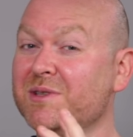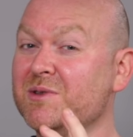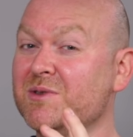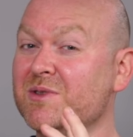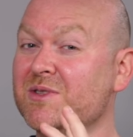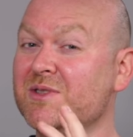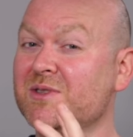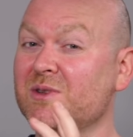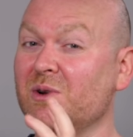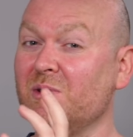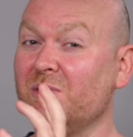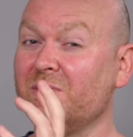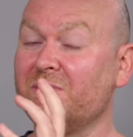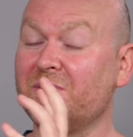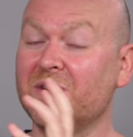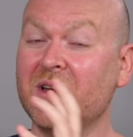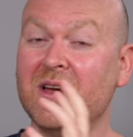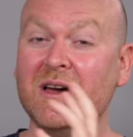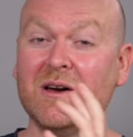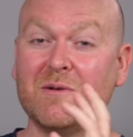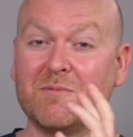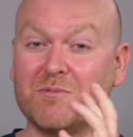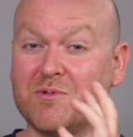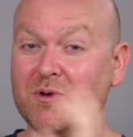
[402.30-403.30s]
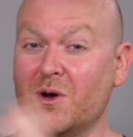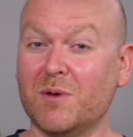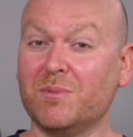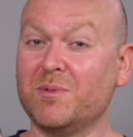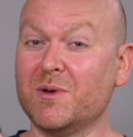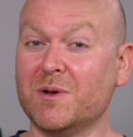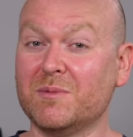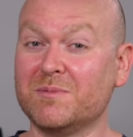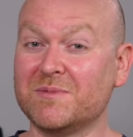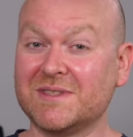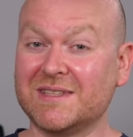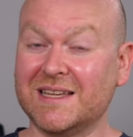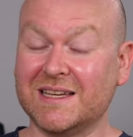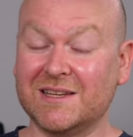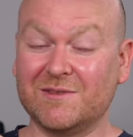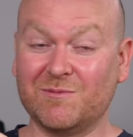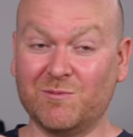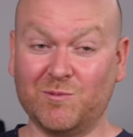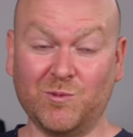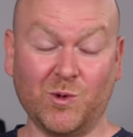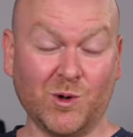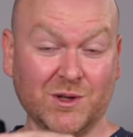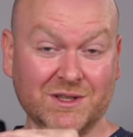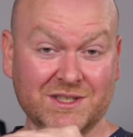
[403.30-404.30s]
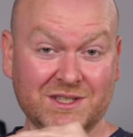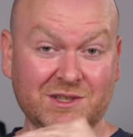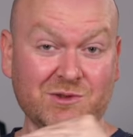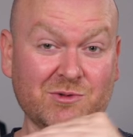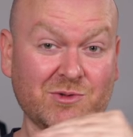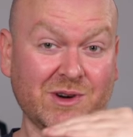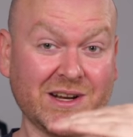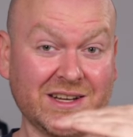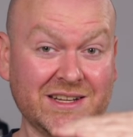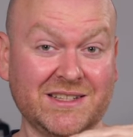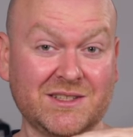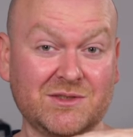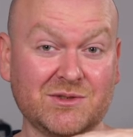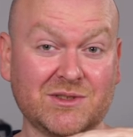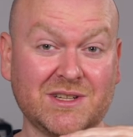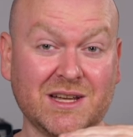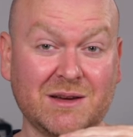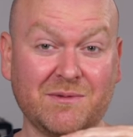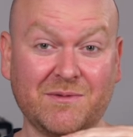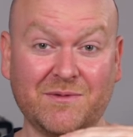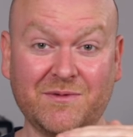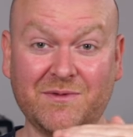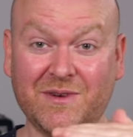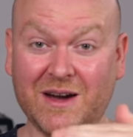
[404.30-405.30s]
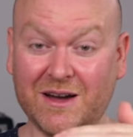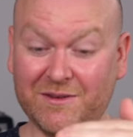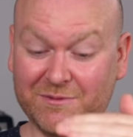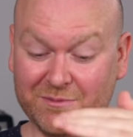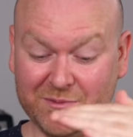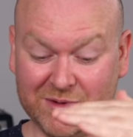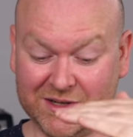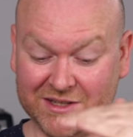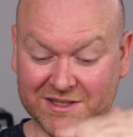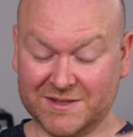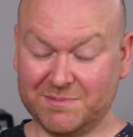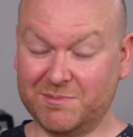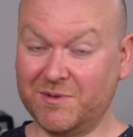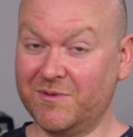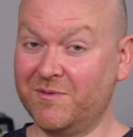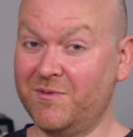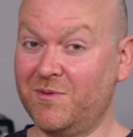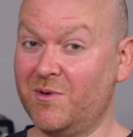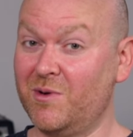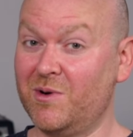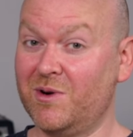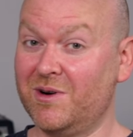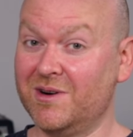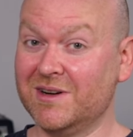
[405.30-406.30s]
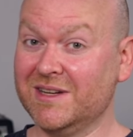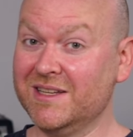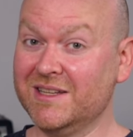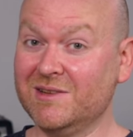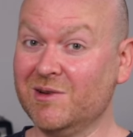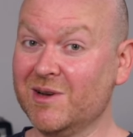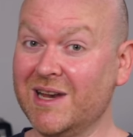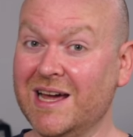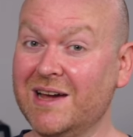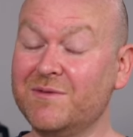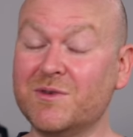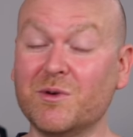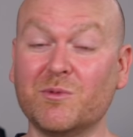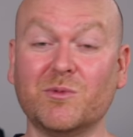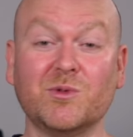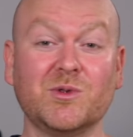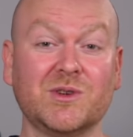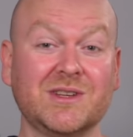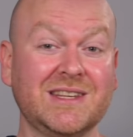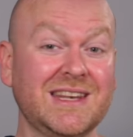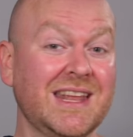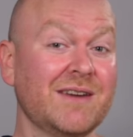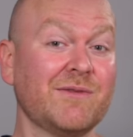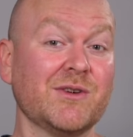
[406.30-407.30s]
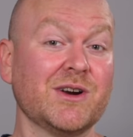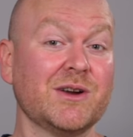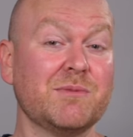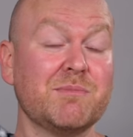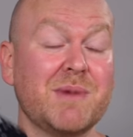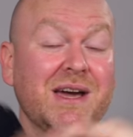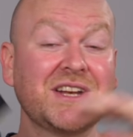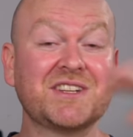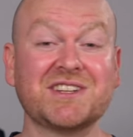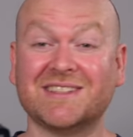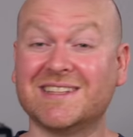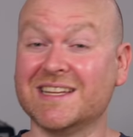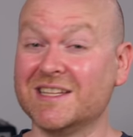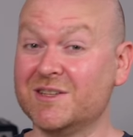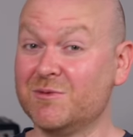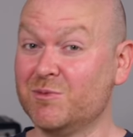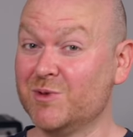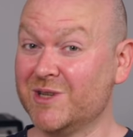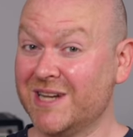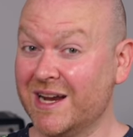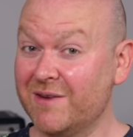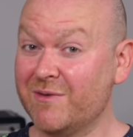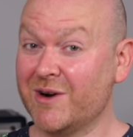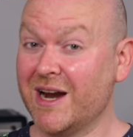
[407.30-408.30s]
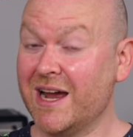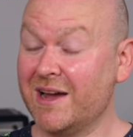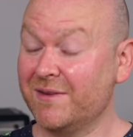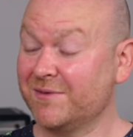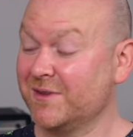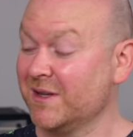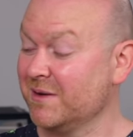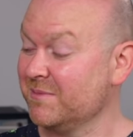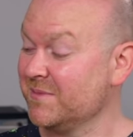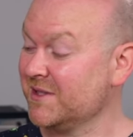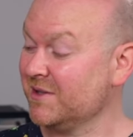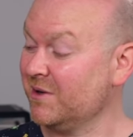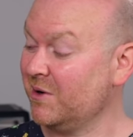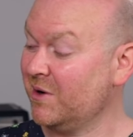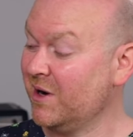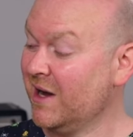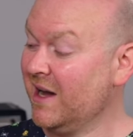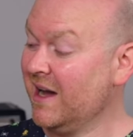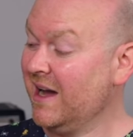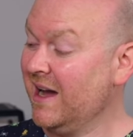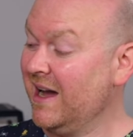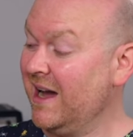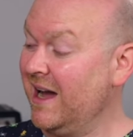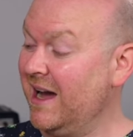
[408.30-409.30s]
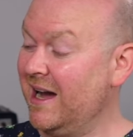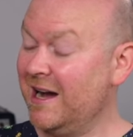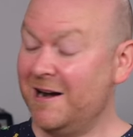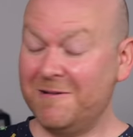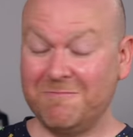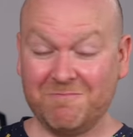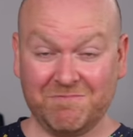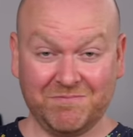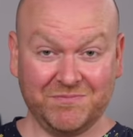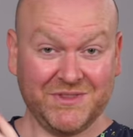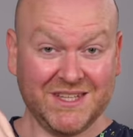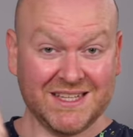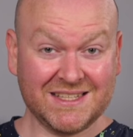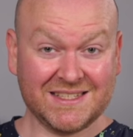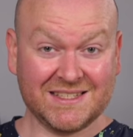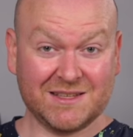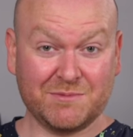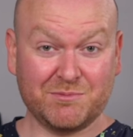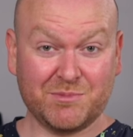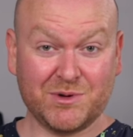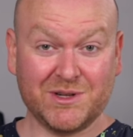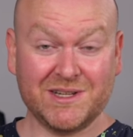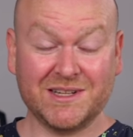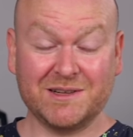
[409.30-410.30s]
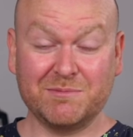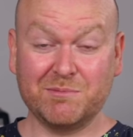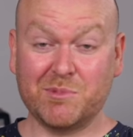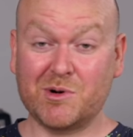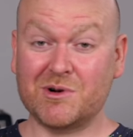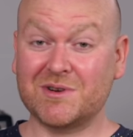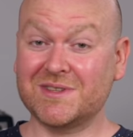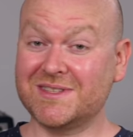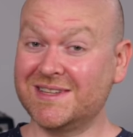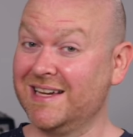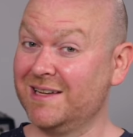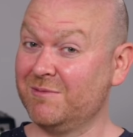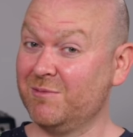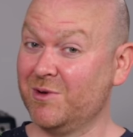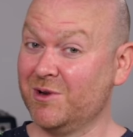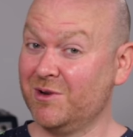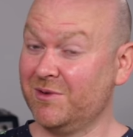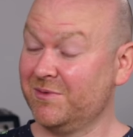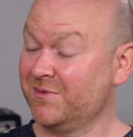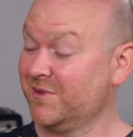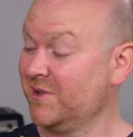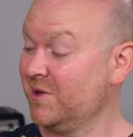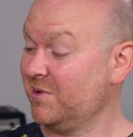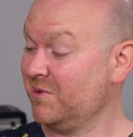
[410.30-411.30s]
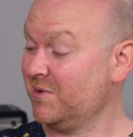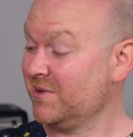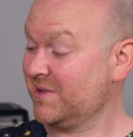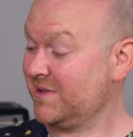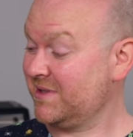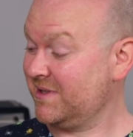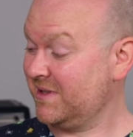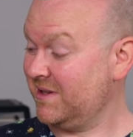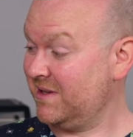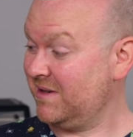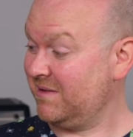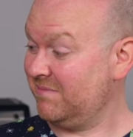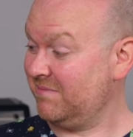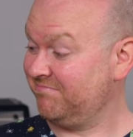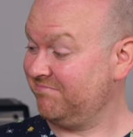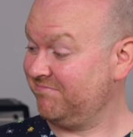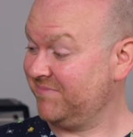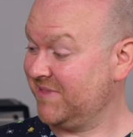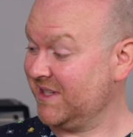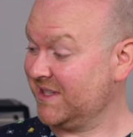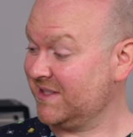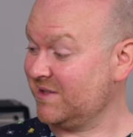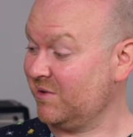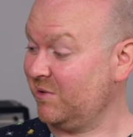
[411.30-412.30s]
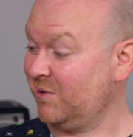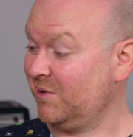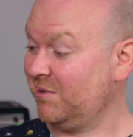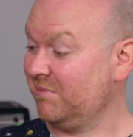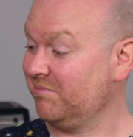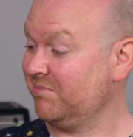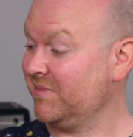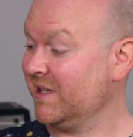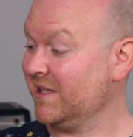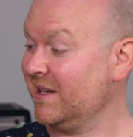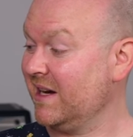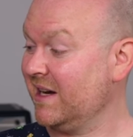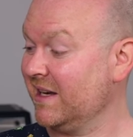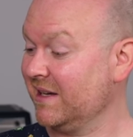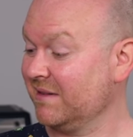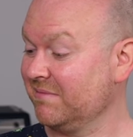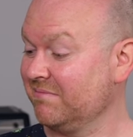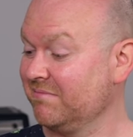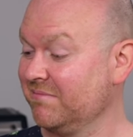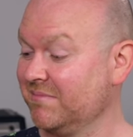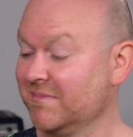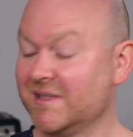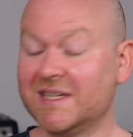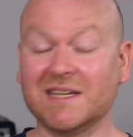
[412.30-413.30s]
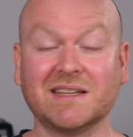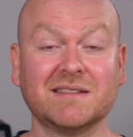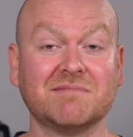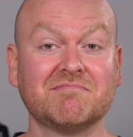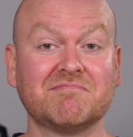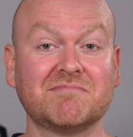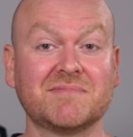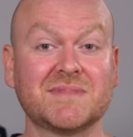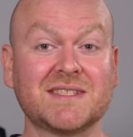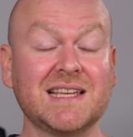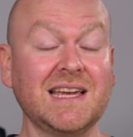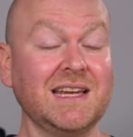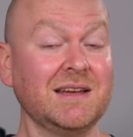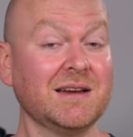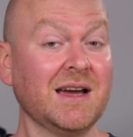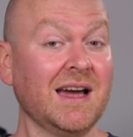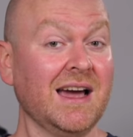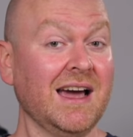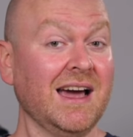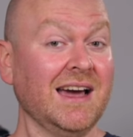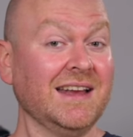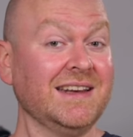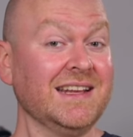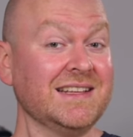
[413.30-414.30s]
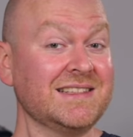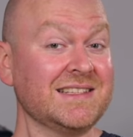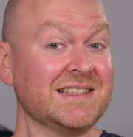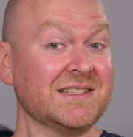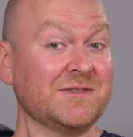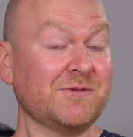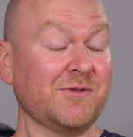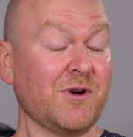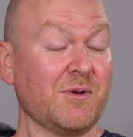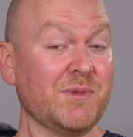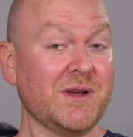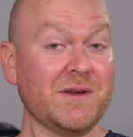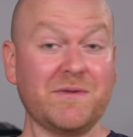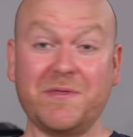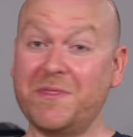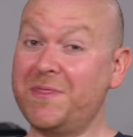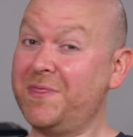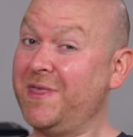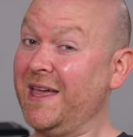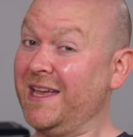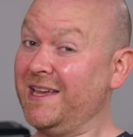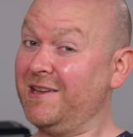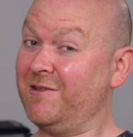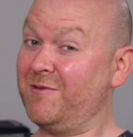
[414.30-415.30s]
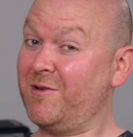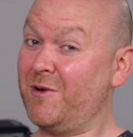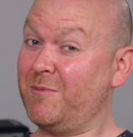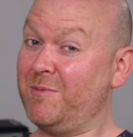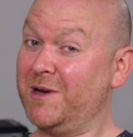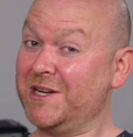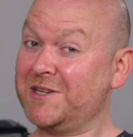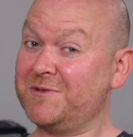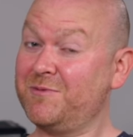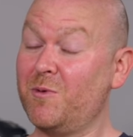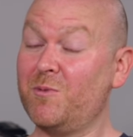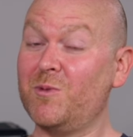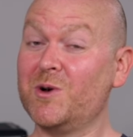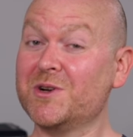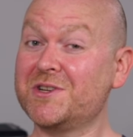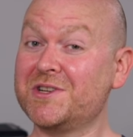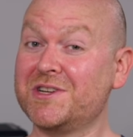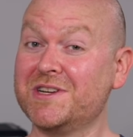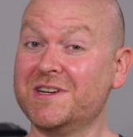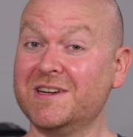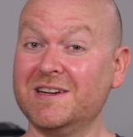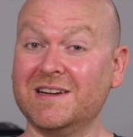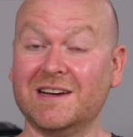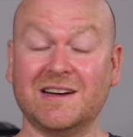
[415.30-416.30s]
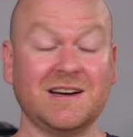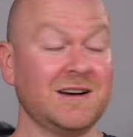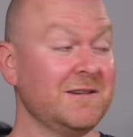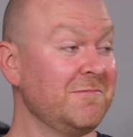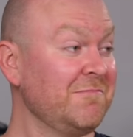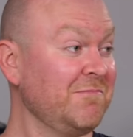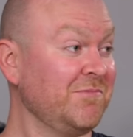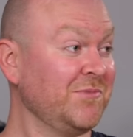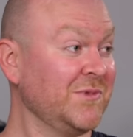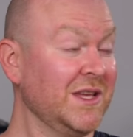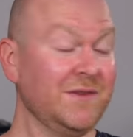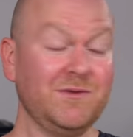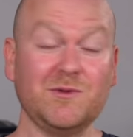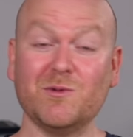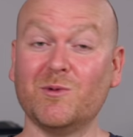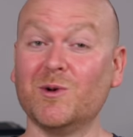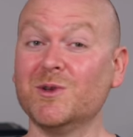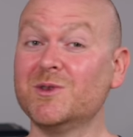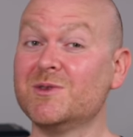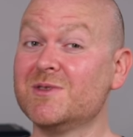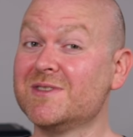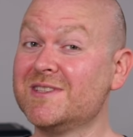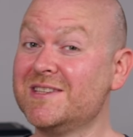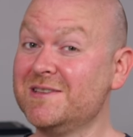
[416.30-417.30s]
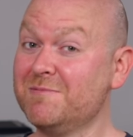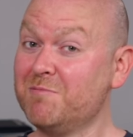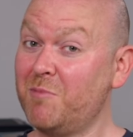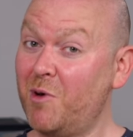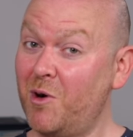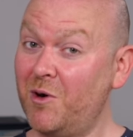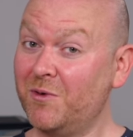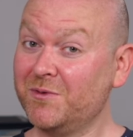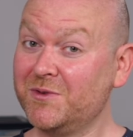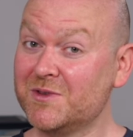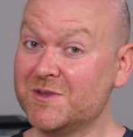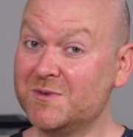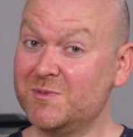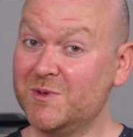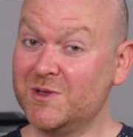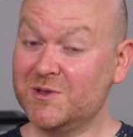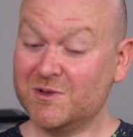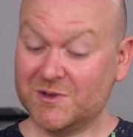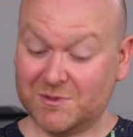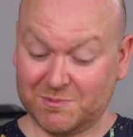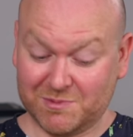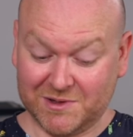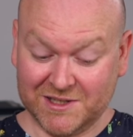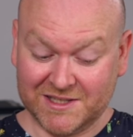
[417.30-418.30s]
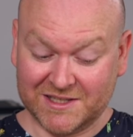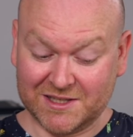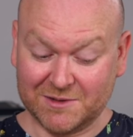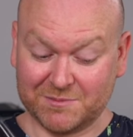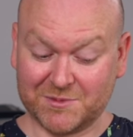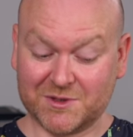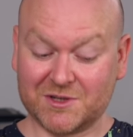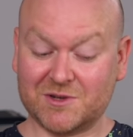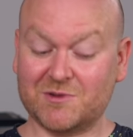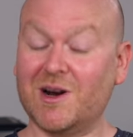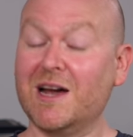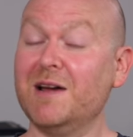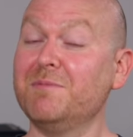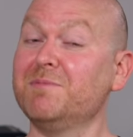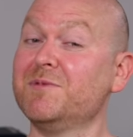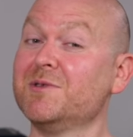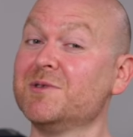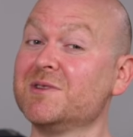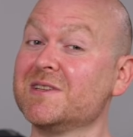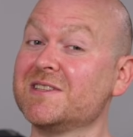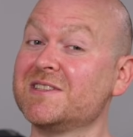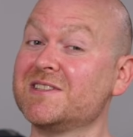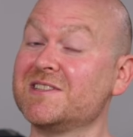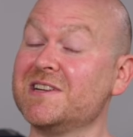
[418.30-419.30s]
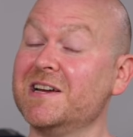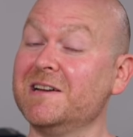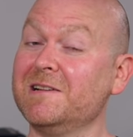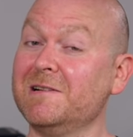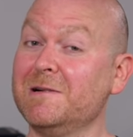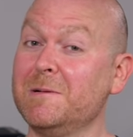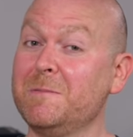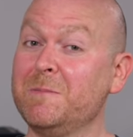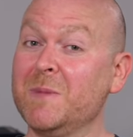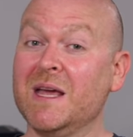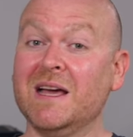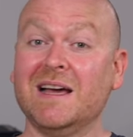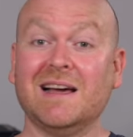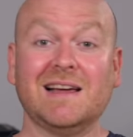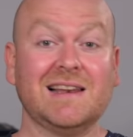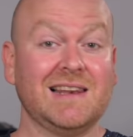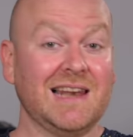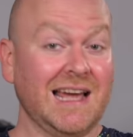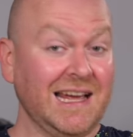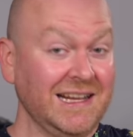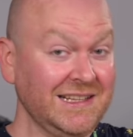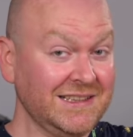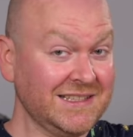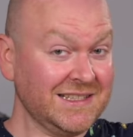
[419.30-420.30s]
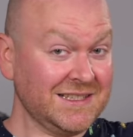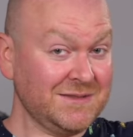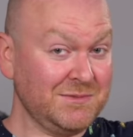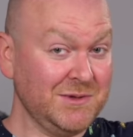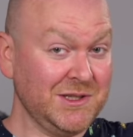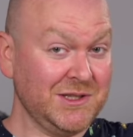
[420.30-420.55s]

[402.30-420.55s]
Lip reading: to solve problems that once you run into them 5 minutes before in your life, you would never imagine that you would ever have them. So this is a brilliant box. Get one of those. That's all that I can say. That's it from me. Thank you very much for watching. If you want to see more of those videos, please subscribe to this channel. Like this